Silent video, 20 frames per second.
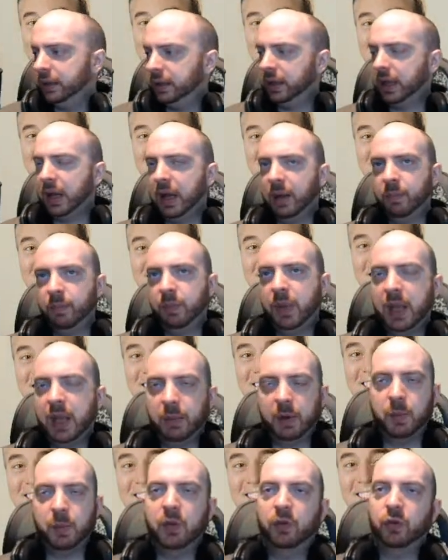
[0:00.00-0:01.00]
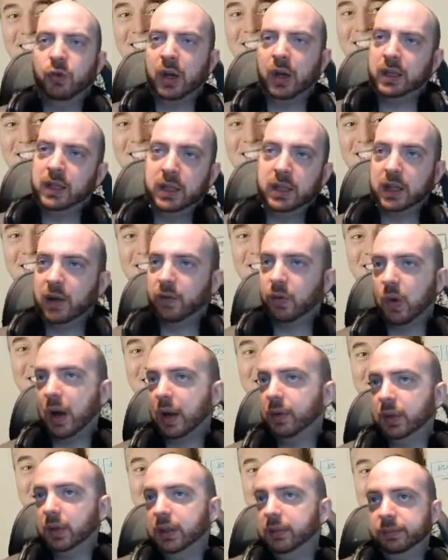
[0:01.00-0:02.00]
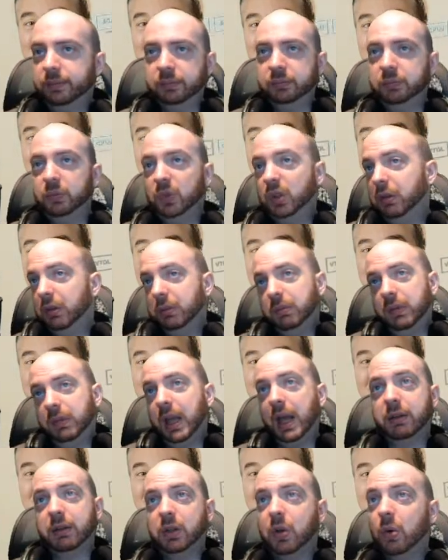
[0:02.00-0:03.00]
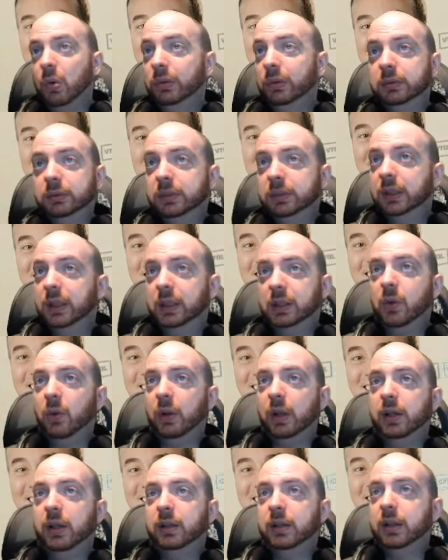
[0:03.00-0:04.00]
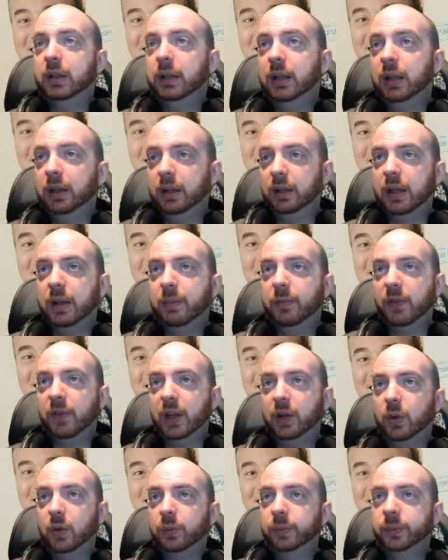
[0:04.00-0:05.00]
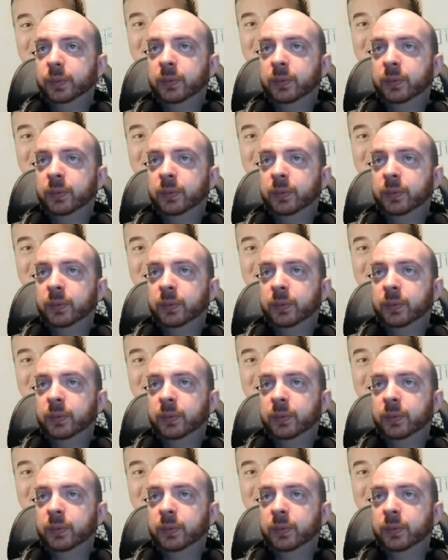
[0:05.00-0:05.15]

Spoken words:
being able to move crates and stuff around. Yeah, it's cool. It's a cool little vehicle.